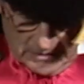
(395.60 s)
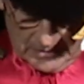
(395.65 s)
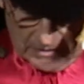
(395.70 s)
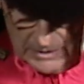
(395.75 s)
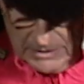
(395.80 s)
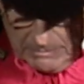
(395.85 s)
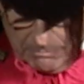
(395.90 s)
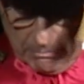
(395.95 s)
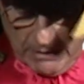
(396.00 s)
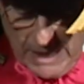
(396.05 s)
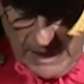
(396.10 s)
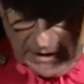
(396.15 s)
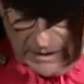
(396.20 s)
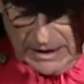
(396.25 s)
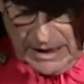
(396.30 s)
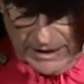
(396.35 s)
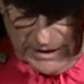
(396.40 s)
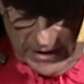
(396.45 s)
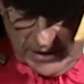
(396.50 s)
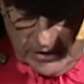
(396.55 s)
The
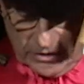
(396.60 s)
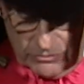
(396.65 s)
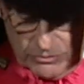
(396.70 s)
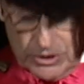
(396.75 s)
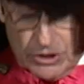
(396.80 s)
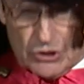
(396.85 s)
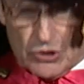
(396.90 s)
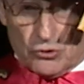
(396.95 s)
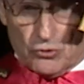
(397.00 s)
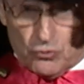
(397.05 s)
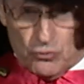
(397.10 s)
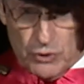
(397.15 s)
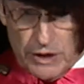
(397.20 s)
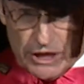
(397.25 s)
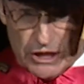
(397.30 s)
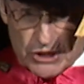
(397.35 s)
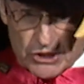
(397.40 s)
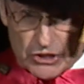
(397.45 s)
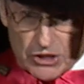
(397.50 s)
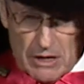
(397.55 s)
byline here is
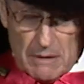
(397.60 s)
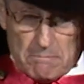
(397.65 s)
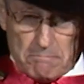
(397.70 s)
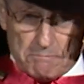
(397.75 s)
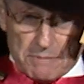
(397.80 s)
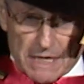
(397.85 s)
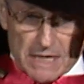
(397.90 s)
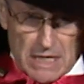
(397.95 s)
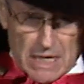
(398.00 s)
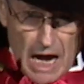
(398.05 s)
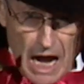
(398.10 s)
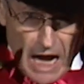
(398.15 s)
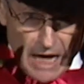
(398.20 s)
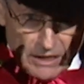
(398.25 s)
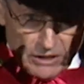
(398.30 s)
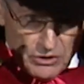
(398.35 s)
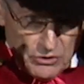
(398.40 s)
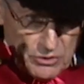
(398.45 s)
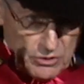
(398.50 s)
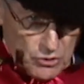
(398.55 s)
reach
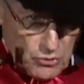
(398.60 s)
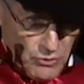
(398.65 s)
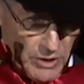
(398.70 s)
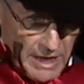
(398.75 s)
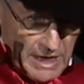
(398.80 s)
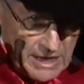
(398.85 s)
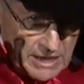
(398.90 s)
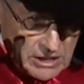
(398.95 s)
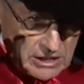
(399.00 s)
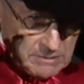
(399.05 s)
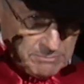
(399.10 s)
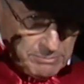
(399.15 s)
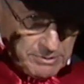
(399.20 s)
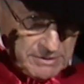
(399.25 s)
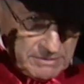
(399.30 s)
beyond your grasp.